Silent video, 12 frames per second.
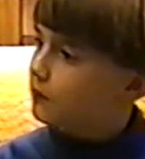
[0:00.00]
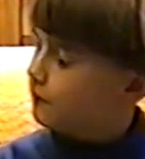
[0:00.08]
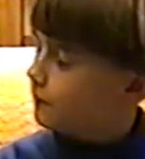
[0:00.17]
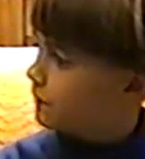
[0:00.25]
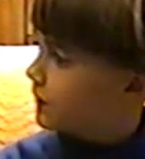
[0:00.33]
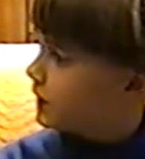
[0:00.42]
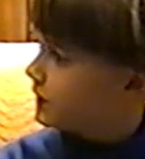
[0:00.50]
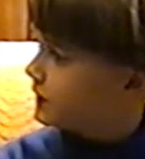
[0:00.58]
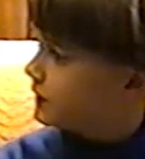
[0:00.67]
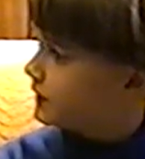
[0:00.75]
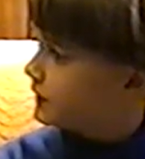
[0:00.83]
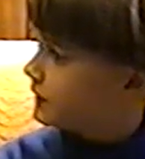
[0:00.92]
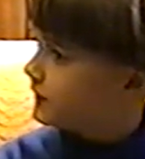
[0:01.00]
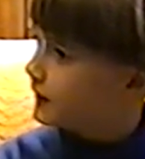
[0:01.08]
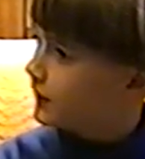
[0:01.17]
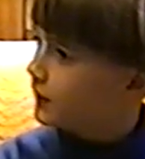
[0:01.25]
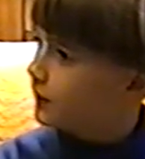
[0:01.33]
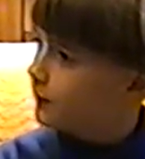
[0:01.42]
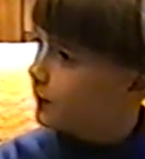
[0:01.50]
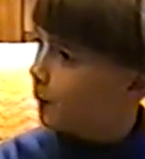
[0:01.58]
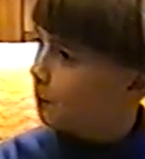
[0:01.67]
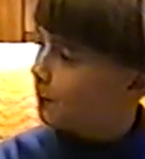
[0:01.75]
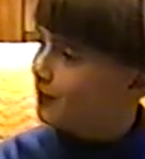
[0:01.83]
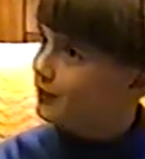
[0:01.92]
A flush is single
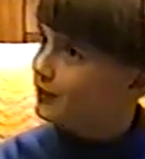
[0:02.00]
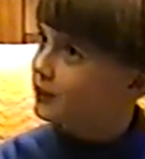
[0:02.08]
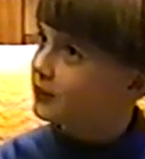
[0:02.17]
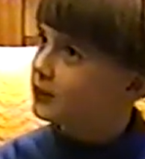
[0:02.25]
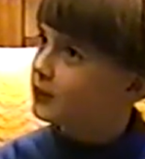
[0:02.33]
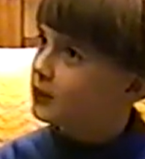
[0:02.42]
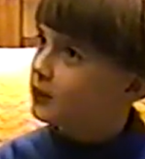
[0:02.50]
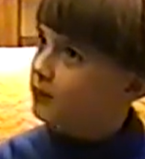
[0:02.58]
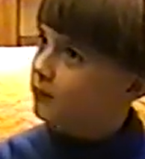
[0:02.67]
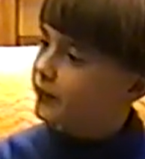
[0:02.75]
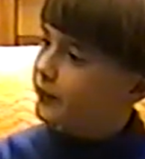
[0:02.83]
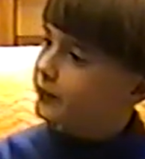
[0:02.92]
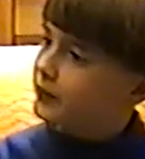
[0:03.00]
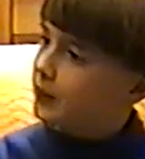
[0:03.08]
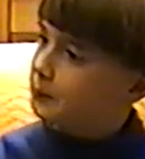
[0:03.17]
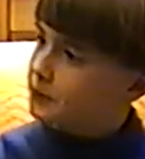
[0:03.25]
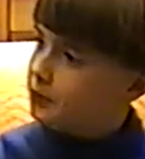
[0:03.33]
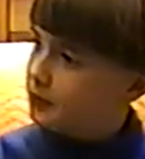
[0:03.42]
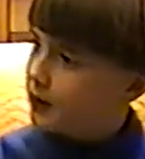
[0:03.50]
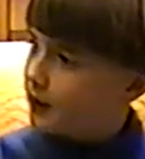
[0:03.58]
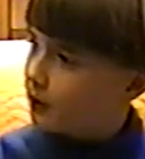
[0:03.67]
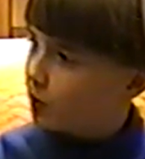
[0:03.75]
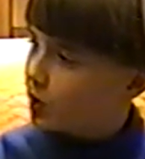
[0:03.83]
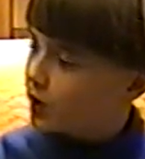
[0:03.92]
numbers with the same suit, and a
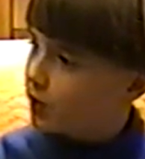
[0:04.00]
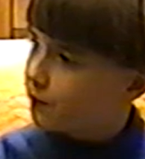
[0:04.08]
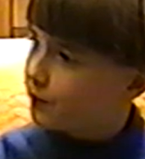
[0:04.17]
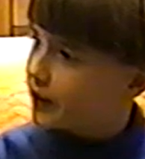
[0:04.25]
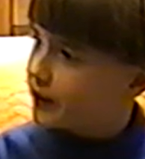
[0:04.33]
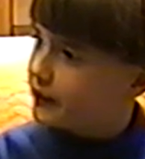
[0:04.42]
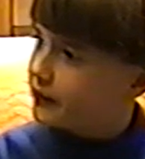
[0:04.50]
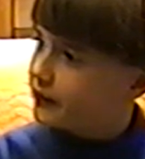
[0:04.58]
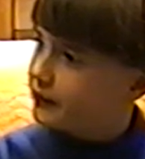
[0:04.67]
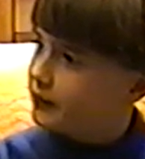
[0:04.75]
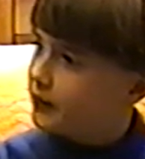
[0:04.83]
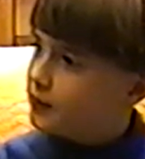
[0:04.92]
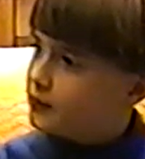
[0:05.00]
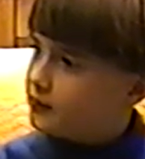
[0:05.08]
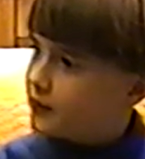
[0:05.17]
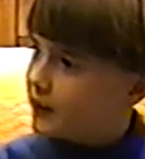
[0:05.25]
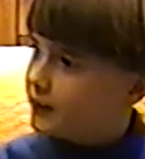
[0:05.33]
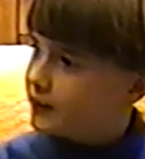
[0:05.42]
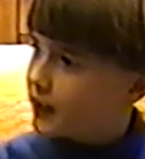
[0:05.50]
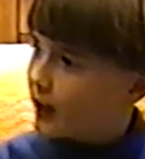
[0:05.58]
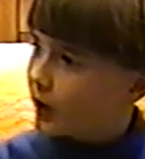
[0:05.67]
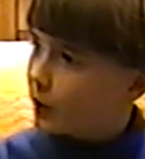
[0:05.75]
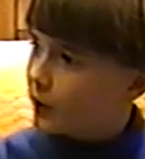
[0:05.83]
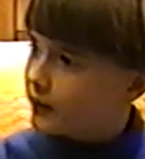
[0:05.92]
royal flush is 10, Jack,
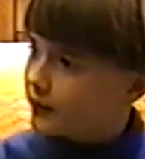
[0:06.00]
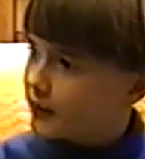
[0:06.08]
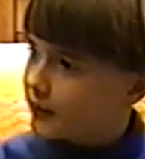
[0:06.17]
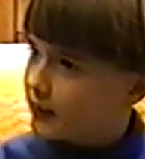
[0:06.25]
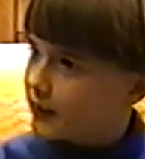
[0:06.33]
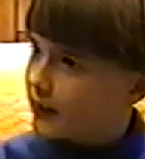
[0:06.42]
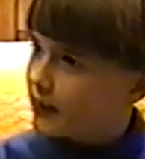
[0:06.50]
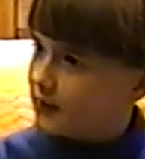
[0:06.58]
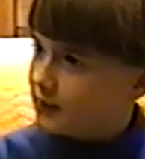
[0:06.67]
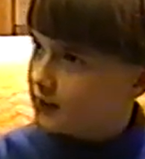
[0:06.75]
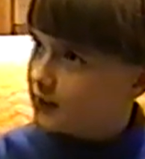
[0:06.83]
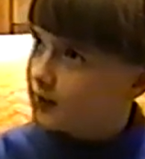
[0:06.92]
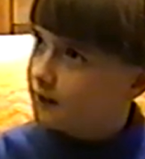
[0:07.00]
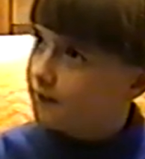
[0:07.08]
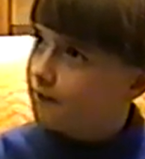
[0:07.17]
Queen, King, Ace.